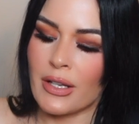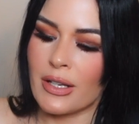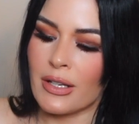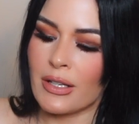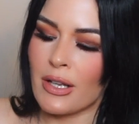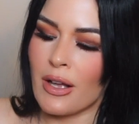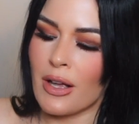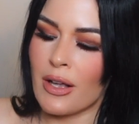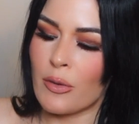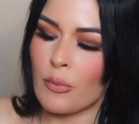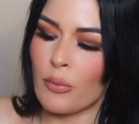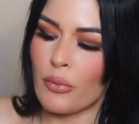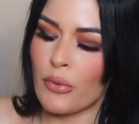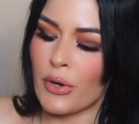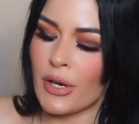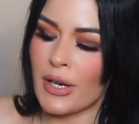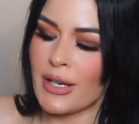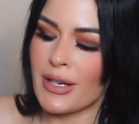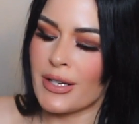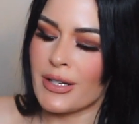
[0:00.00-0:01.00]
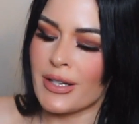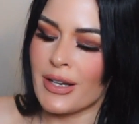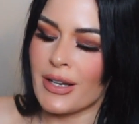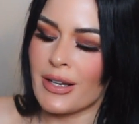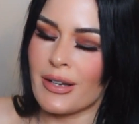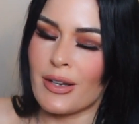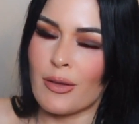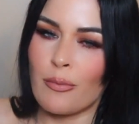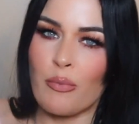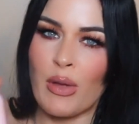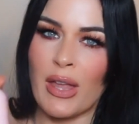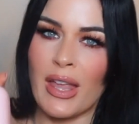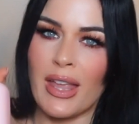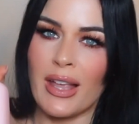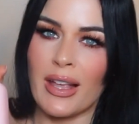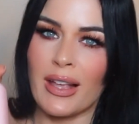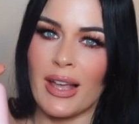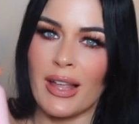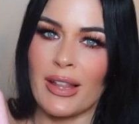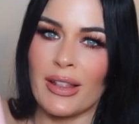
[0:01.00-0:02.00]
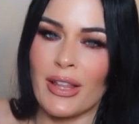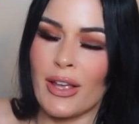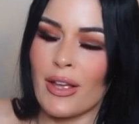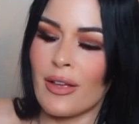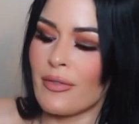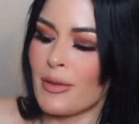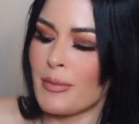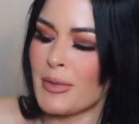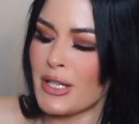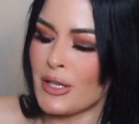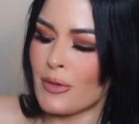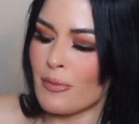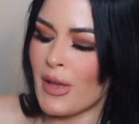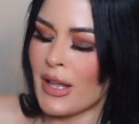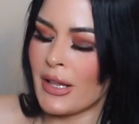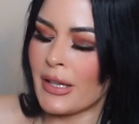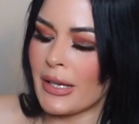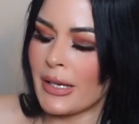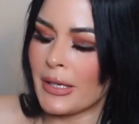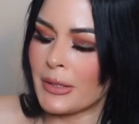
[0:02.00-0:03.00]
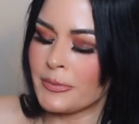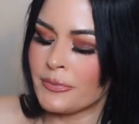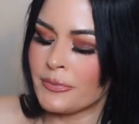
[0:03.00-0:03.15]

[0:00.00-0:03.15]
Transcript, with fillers: kind of print, and the pink I love. Let me smell it.